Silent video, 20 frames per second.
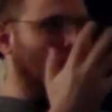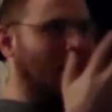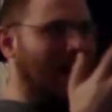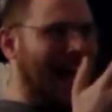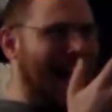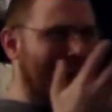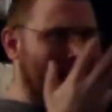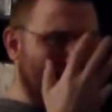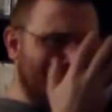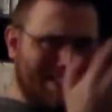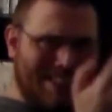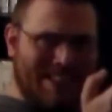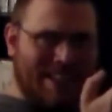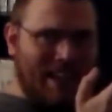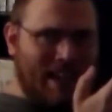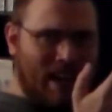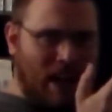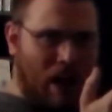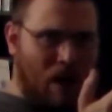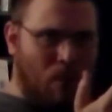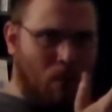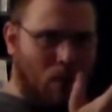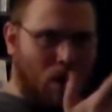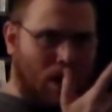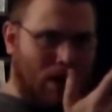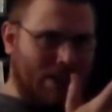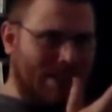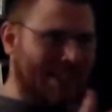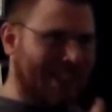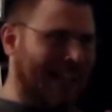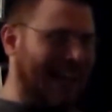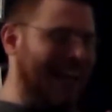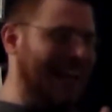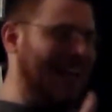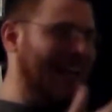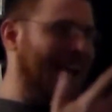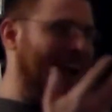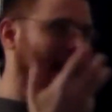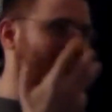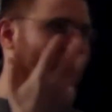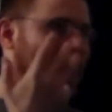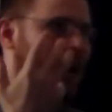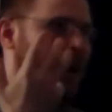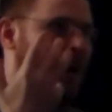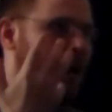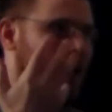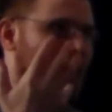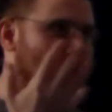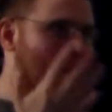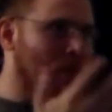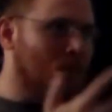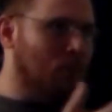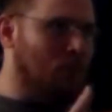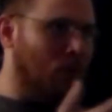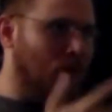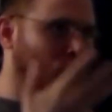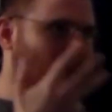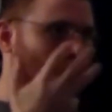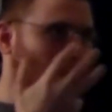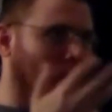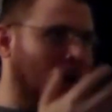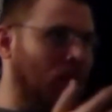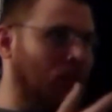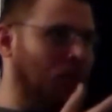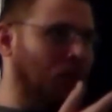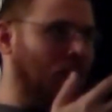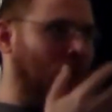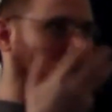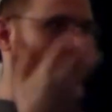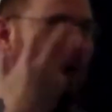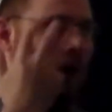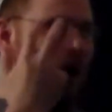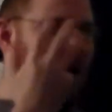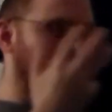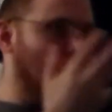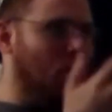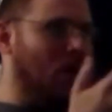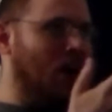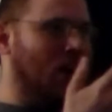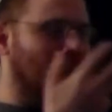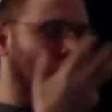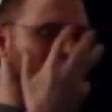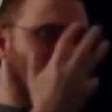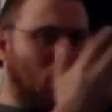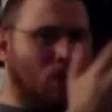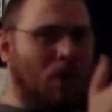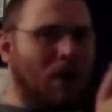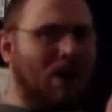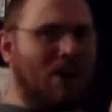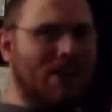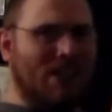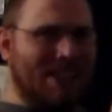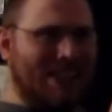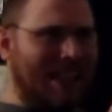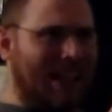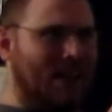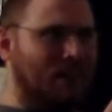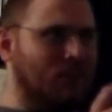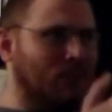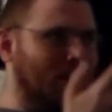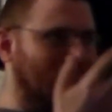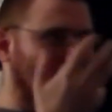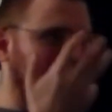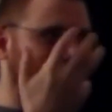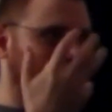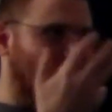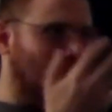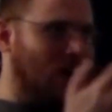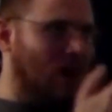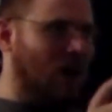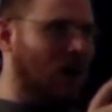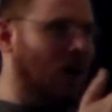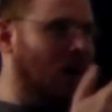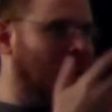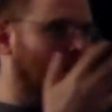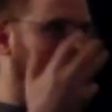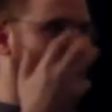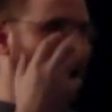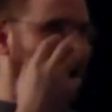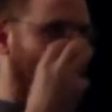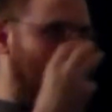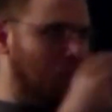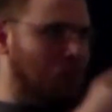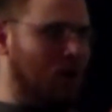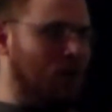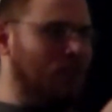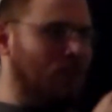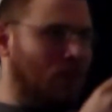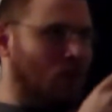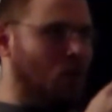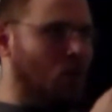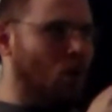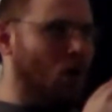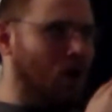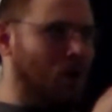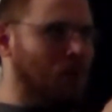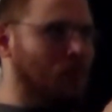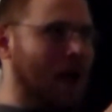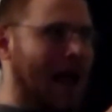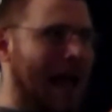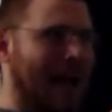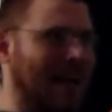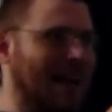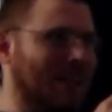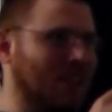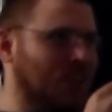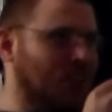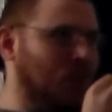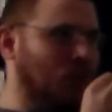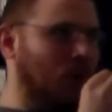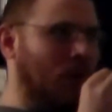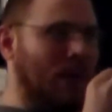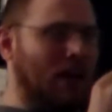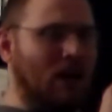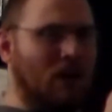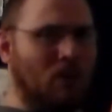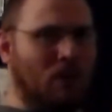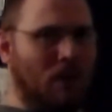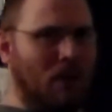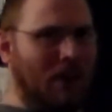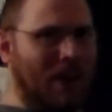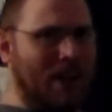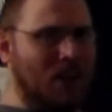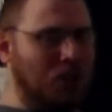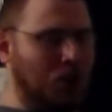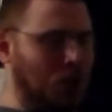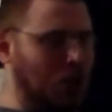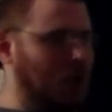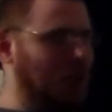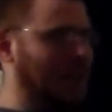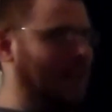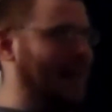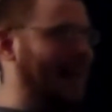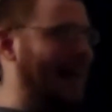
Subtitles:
last thing I want to take in before a throw. I want to know where the safeties are and what the quarterback is doing in relation to